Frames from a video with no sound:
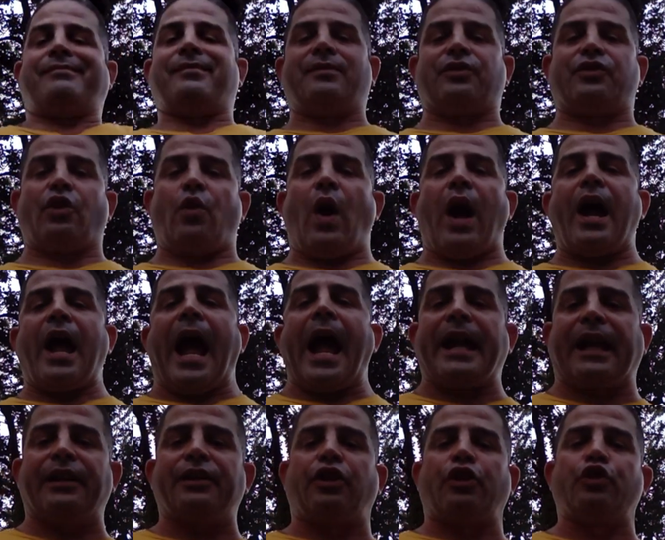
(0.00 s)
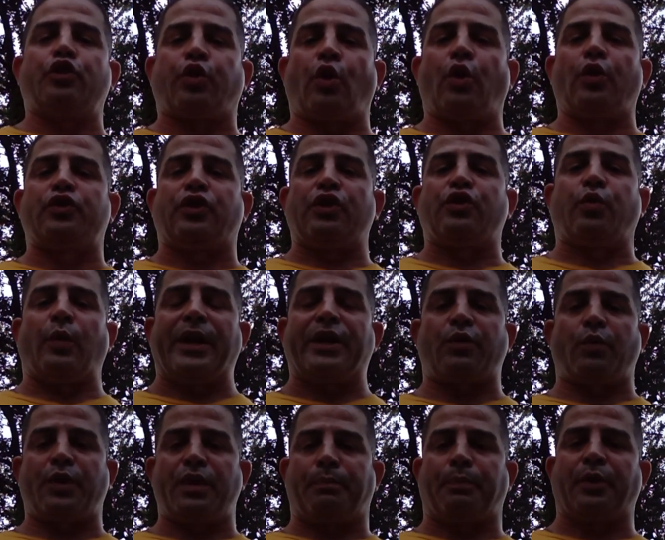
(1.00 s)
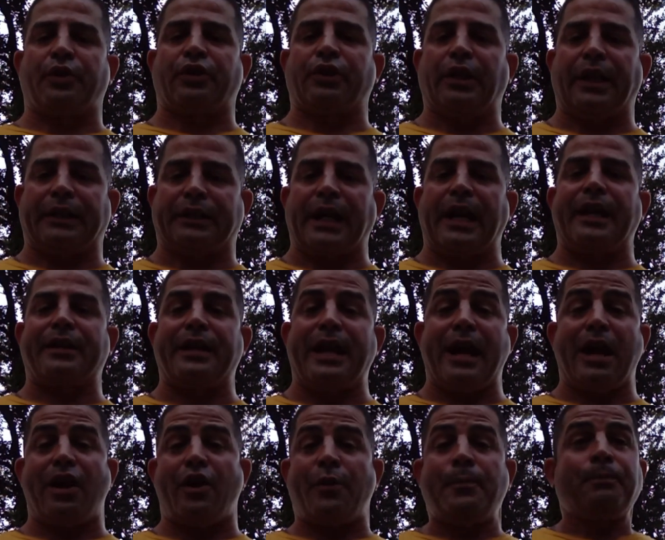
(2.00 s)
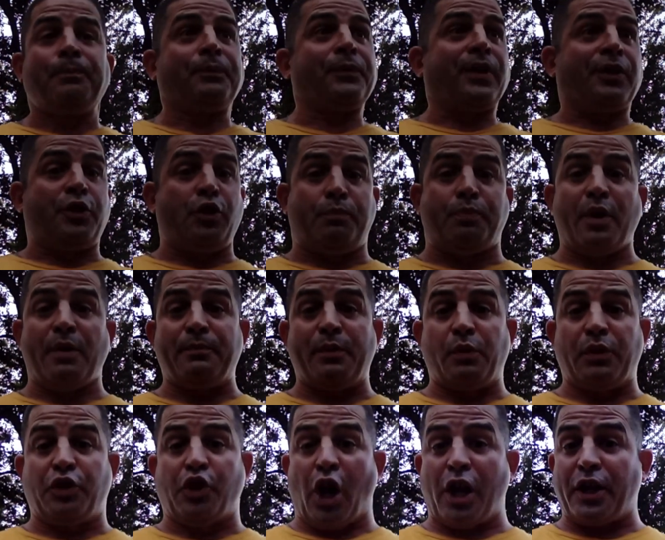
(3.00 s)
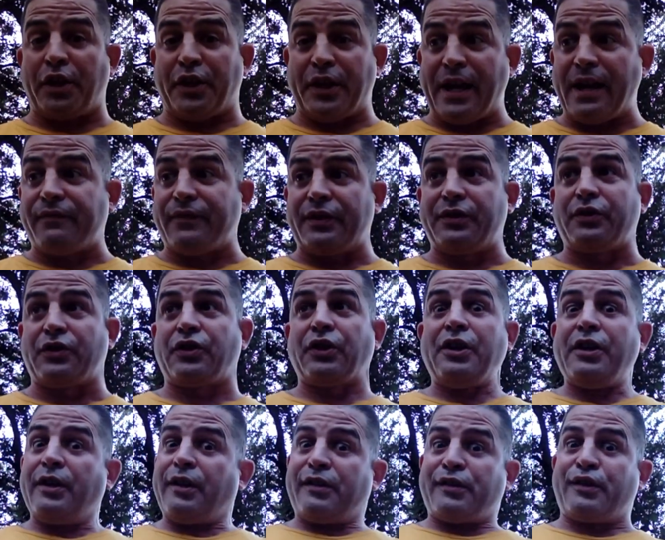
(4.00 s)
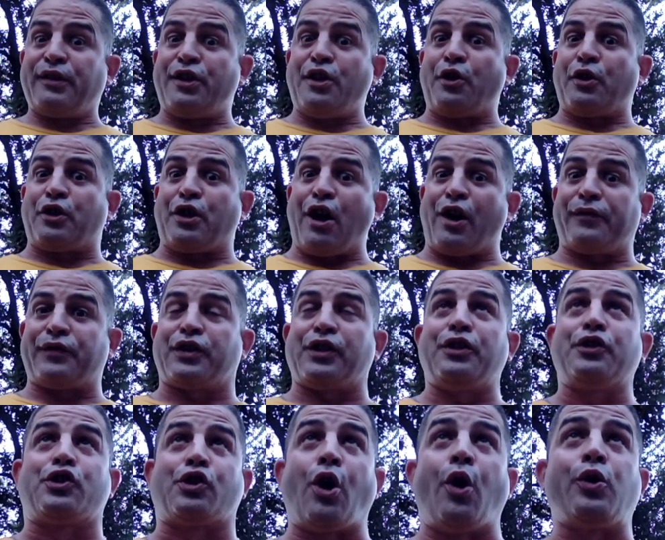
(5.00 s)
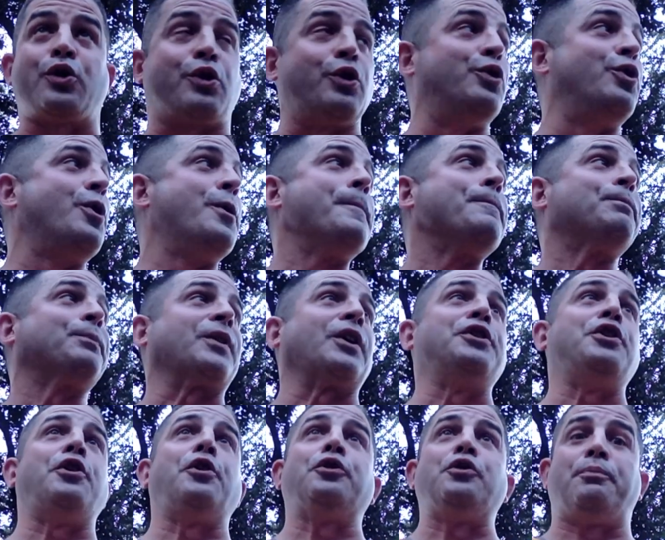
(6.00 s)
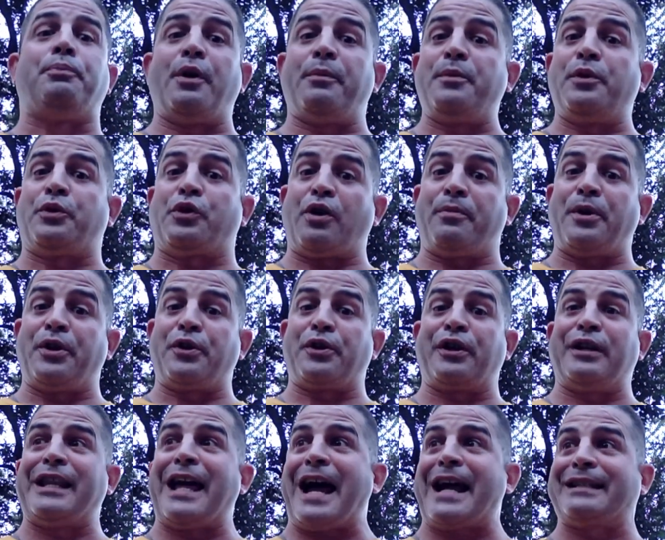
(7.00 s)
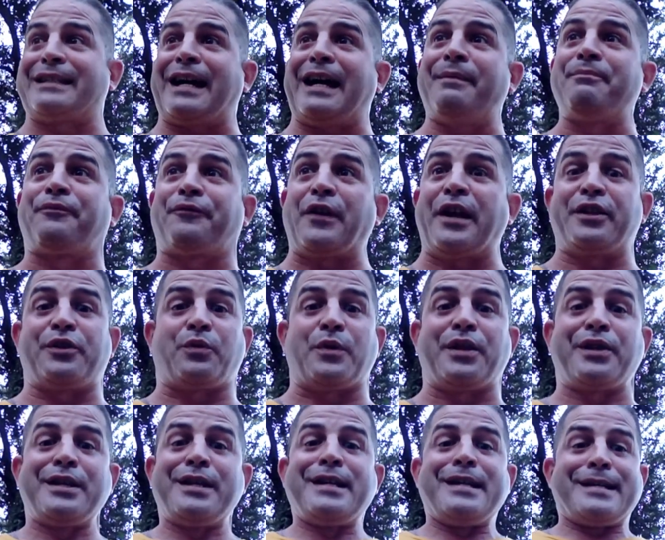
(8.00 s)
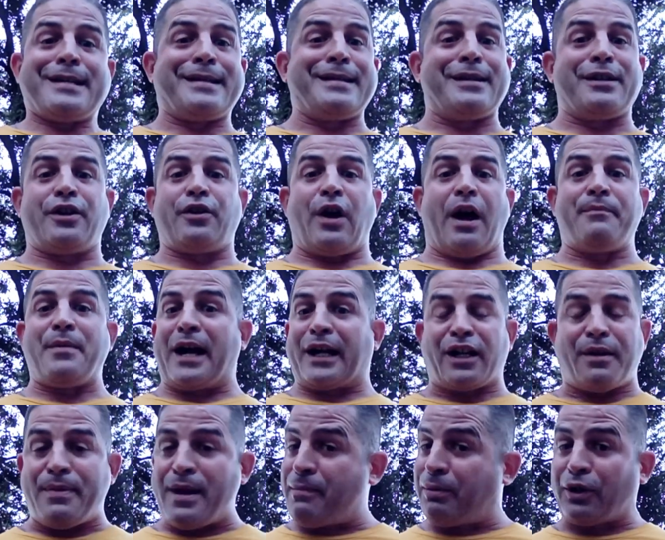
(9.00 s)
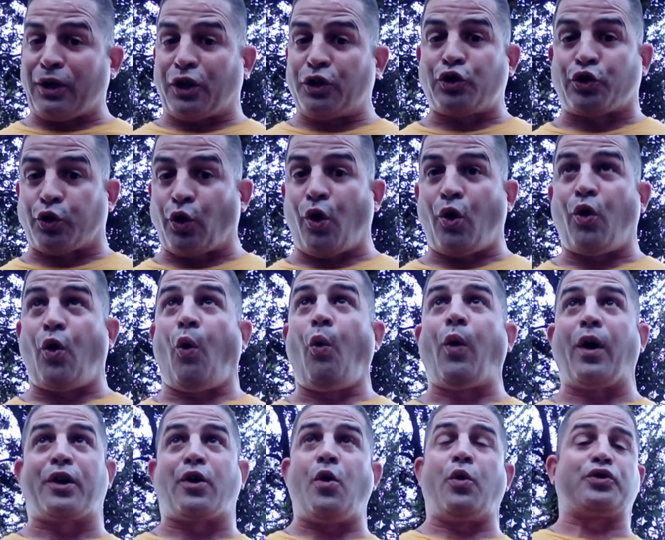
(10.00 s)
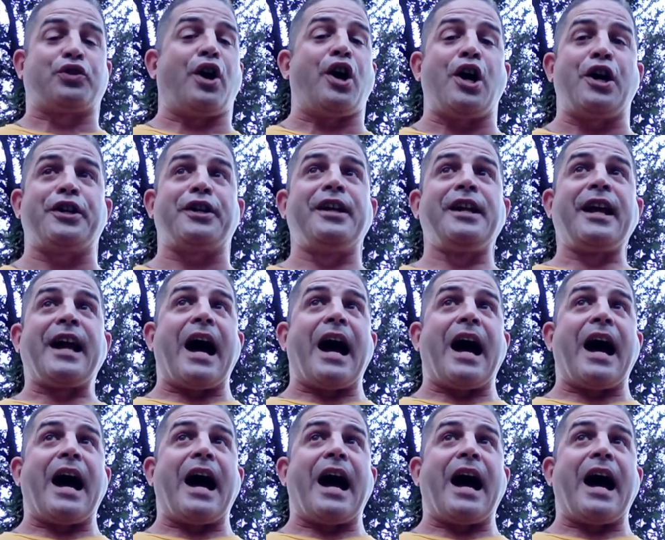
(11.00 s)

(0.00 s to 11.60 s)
So I can control a situation with a person like that. Now, you put me with Jonathan Evans, you know, Carter City Soul Crew, you know, you put me with some other lads I'm friends with, you know, I'm not going to be able to control what goes on.